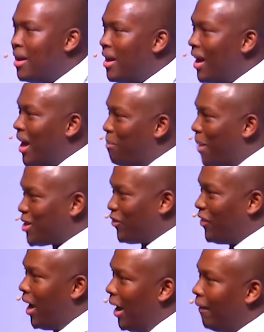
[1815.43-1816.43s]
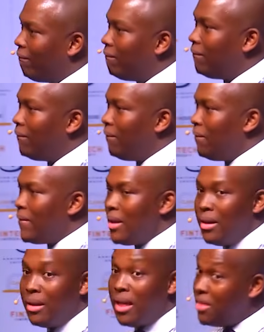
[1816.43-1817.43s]
a butterfly.
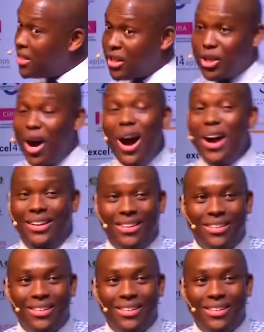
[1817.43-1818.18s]
And this is hard